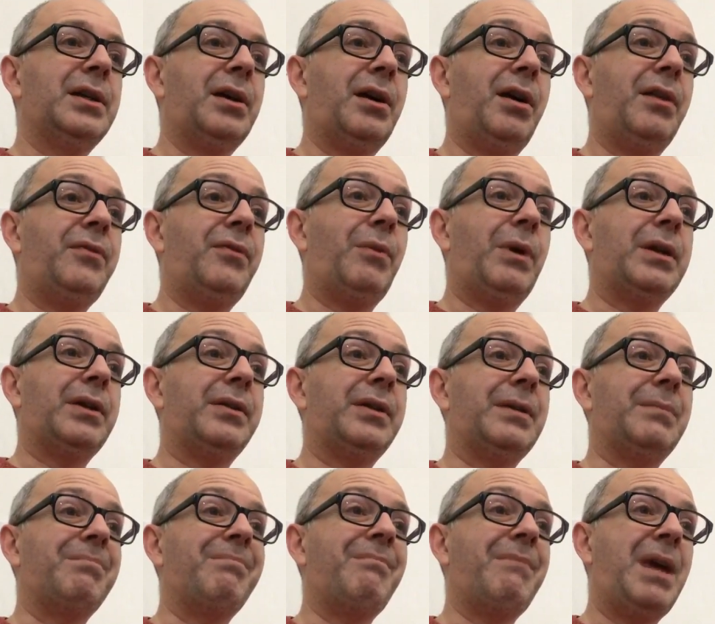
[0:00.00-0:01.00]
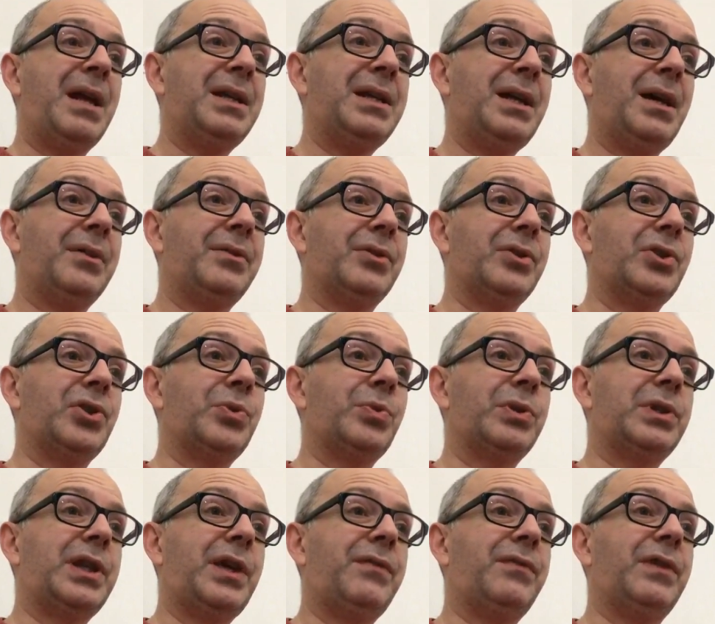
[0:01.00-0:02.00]
I, for one, think many others
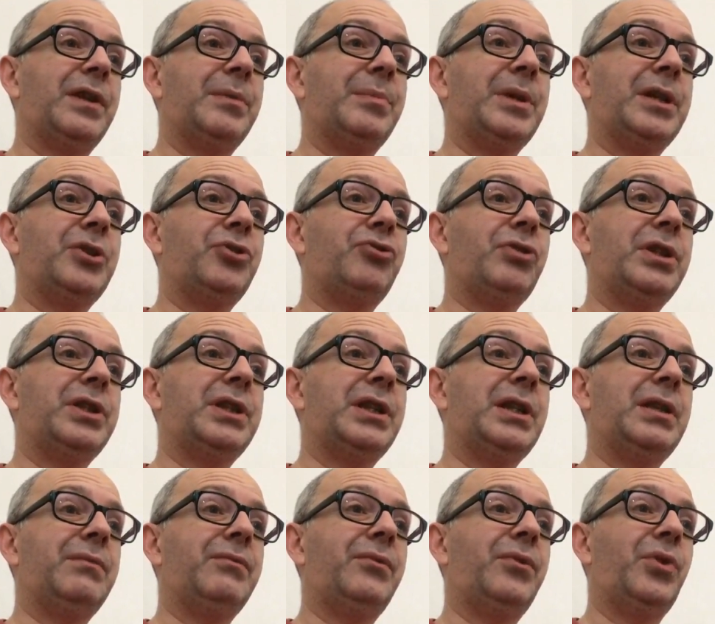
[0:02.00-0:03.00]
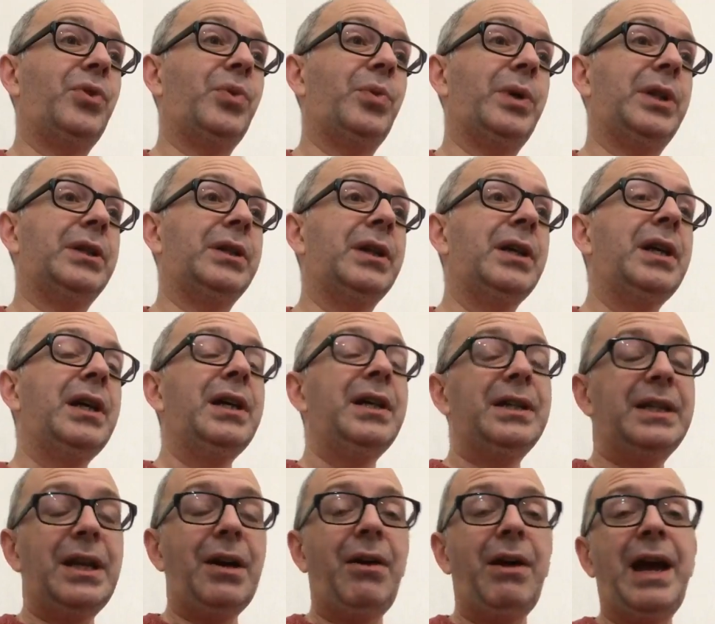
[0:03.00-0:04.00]
would definitely be interested in following.
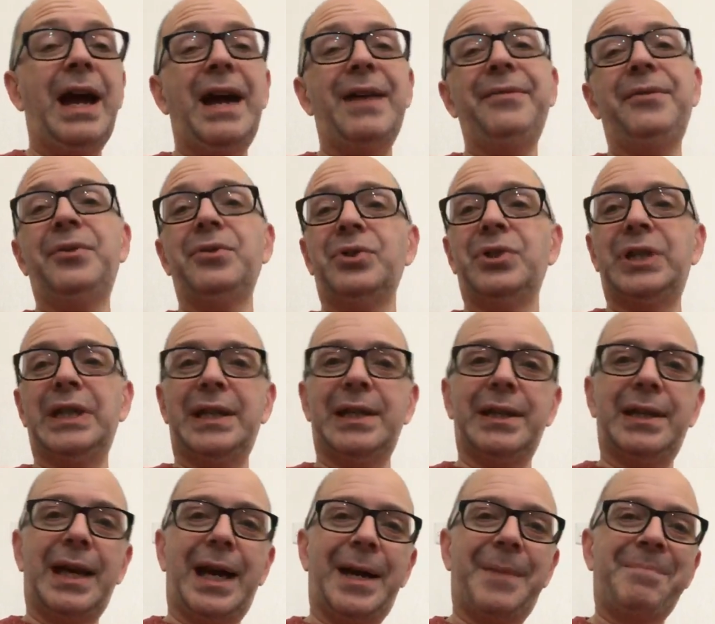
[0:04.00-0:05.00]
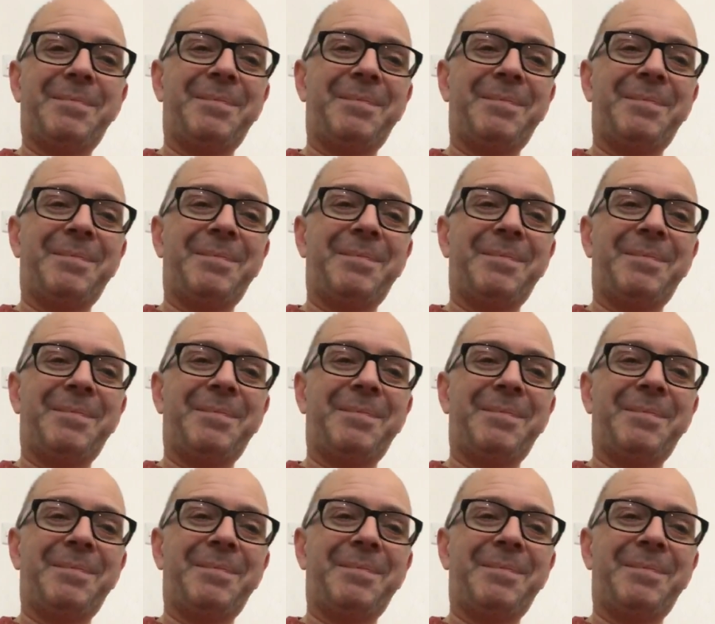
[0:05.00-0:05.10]
Yeah, I have considered that.